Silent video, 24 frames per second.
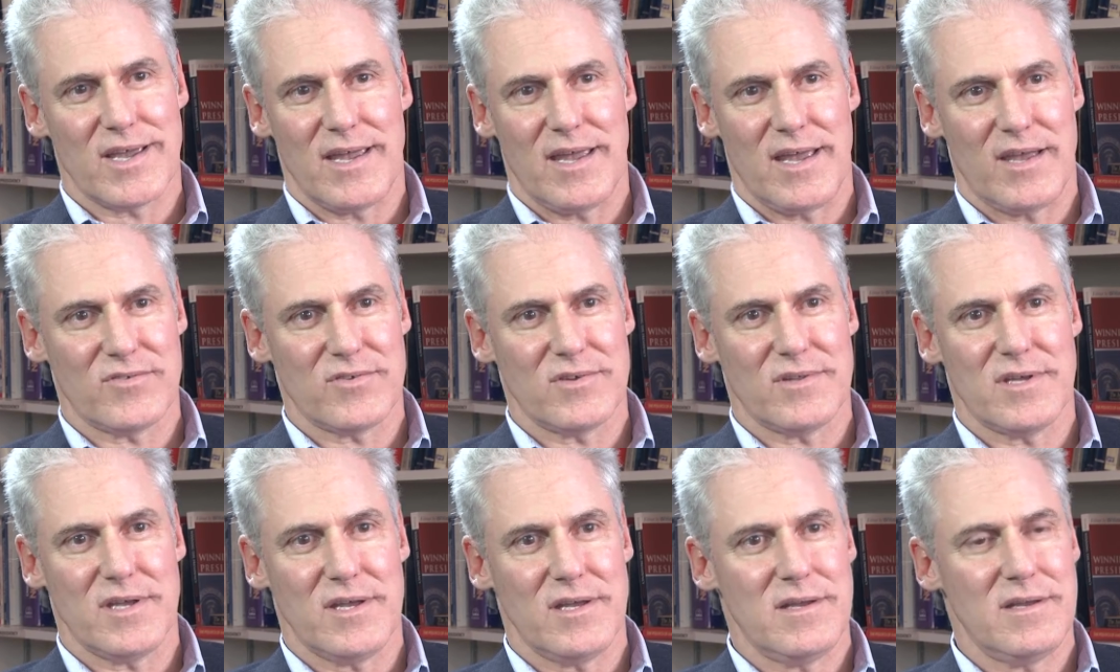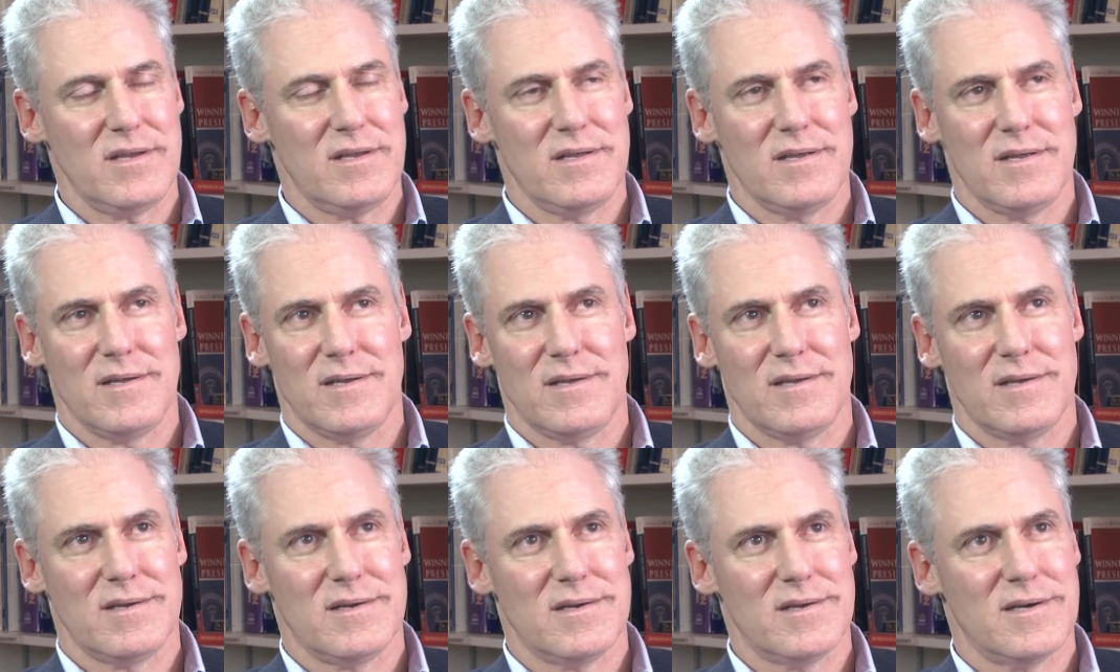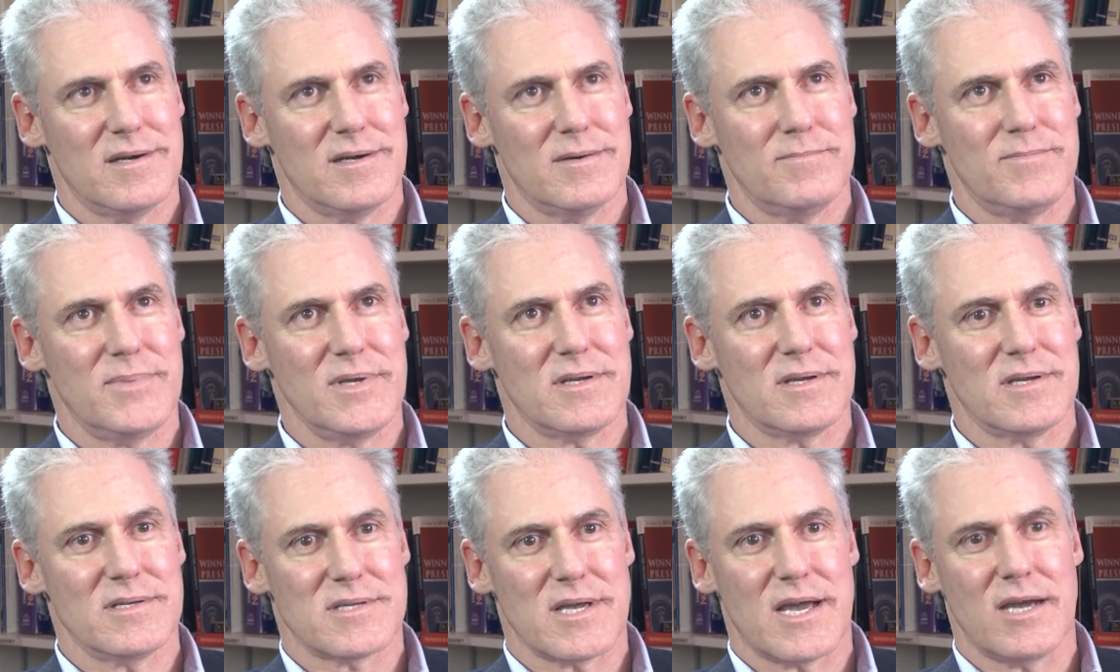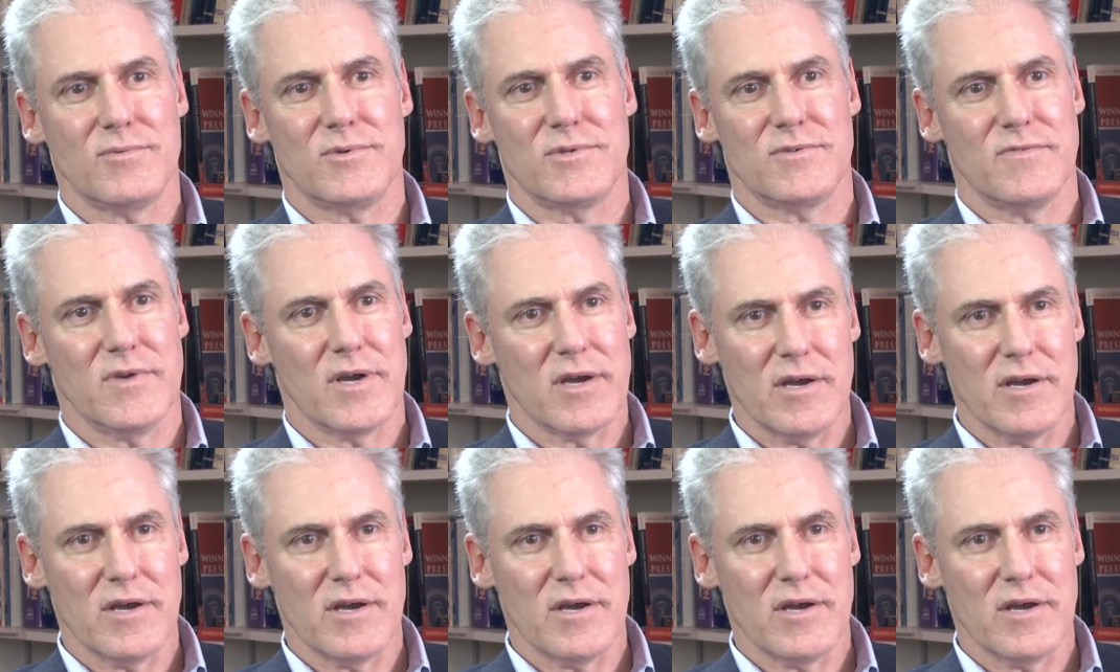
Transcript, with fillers: I hesitated because I was